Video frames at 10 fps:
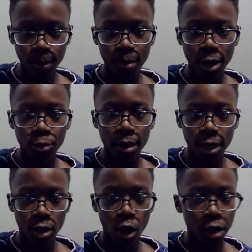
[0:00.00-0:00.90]
Manu
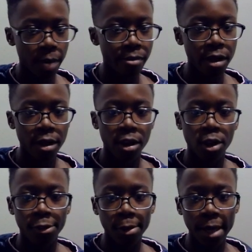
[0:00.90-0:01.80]
wasn't called up,
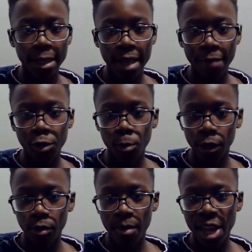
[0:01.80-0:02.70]
so he had time to
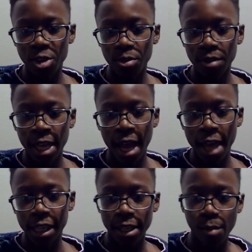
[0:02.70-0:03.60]
work with Manu.
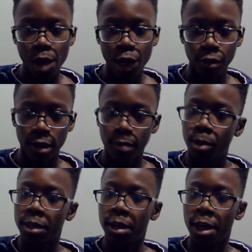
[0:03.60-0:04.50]
I think that Manu should have
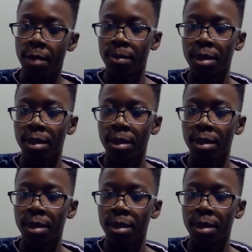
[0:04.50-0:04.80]
played today.